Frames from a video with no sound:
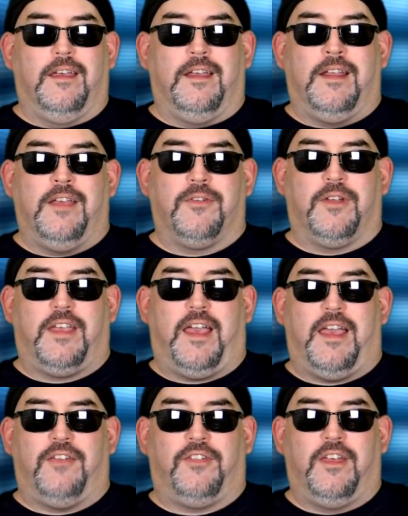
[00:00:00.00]
In either
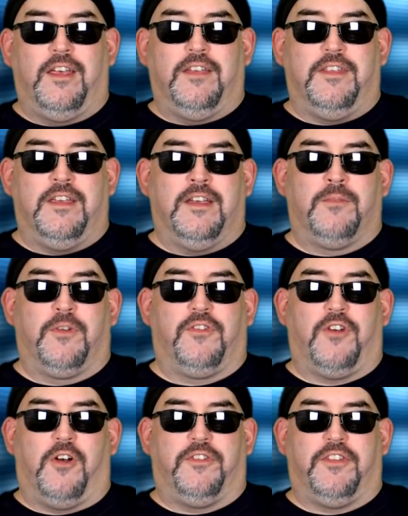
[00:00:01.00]
case, the end
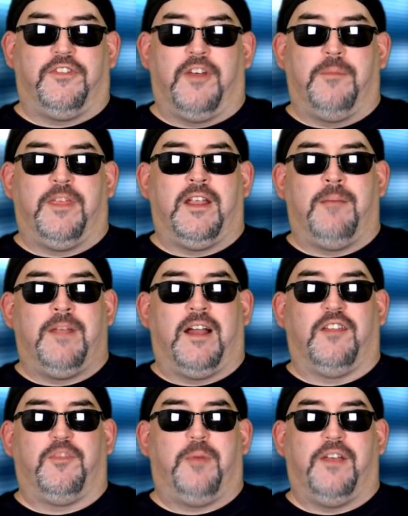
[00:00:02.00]
result is something I'm
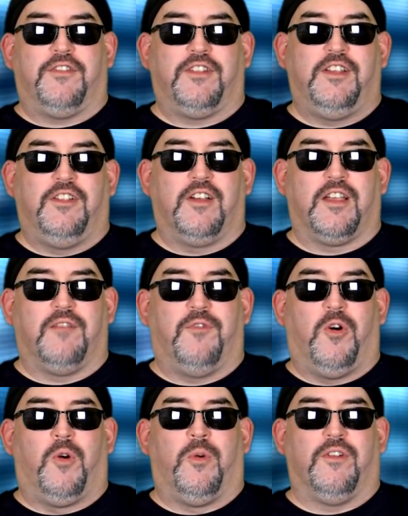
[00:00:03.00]
not especially looking
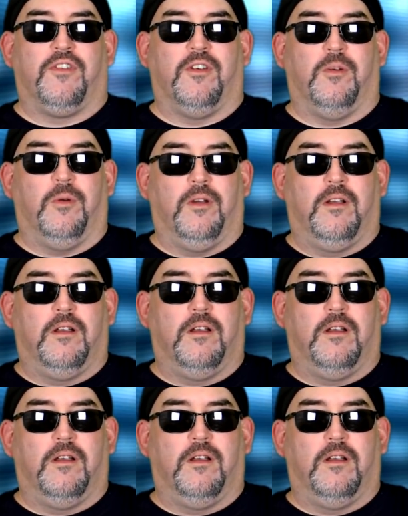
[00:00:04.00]
forward to.